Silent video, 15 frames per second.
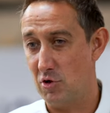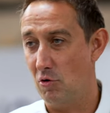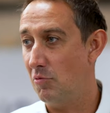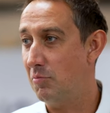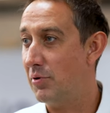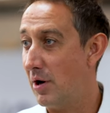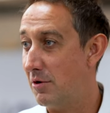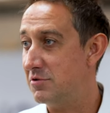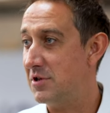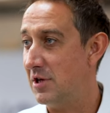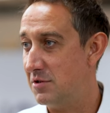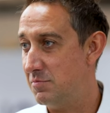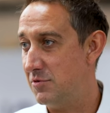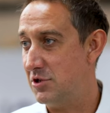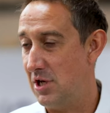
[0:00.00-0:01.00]
dual
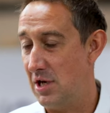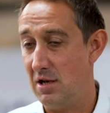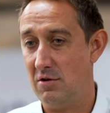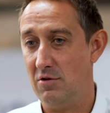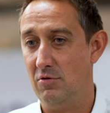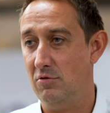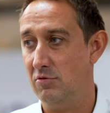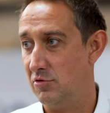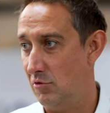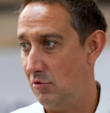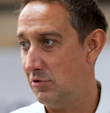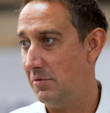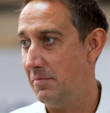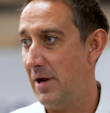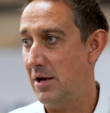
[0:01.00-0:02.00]
process machine tools,
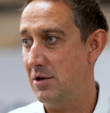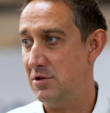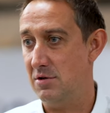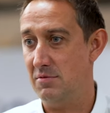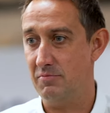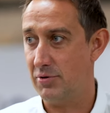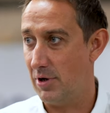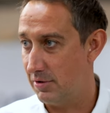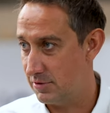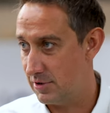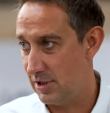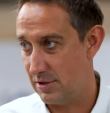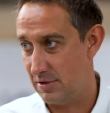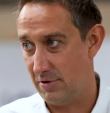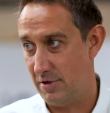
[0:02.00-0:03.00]
automation,
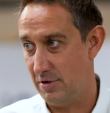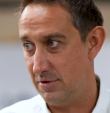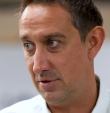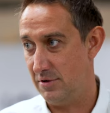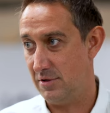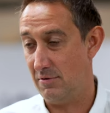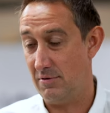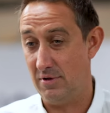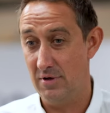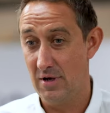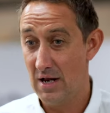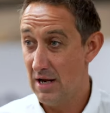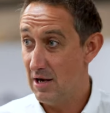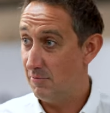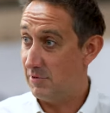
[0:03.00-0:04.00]
process lines and so on,
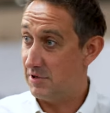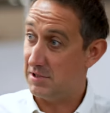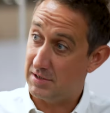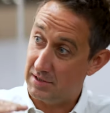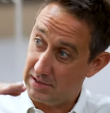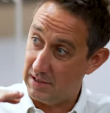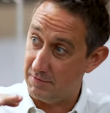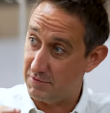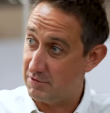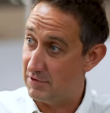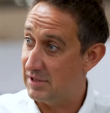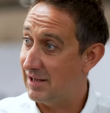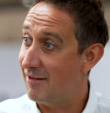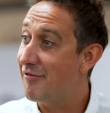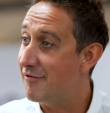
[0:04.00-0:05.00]
which gives you
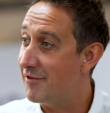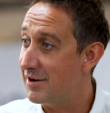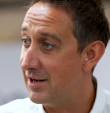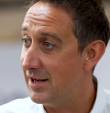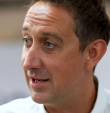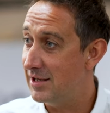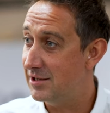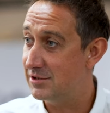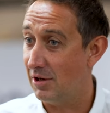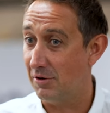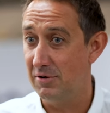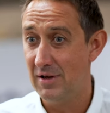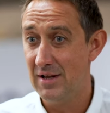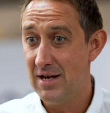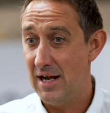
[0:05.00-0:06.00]
a different need.
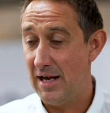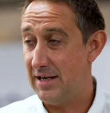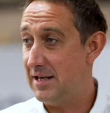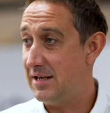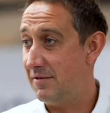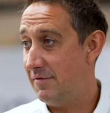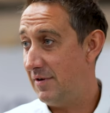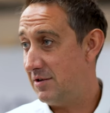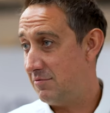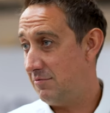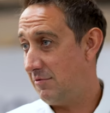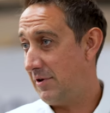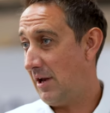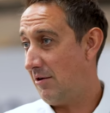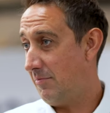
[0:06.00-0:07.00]
So an
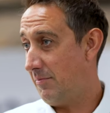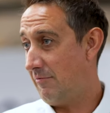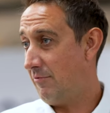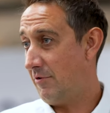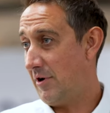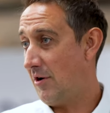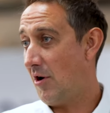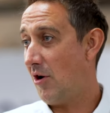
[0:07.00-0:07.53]
individual now will be running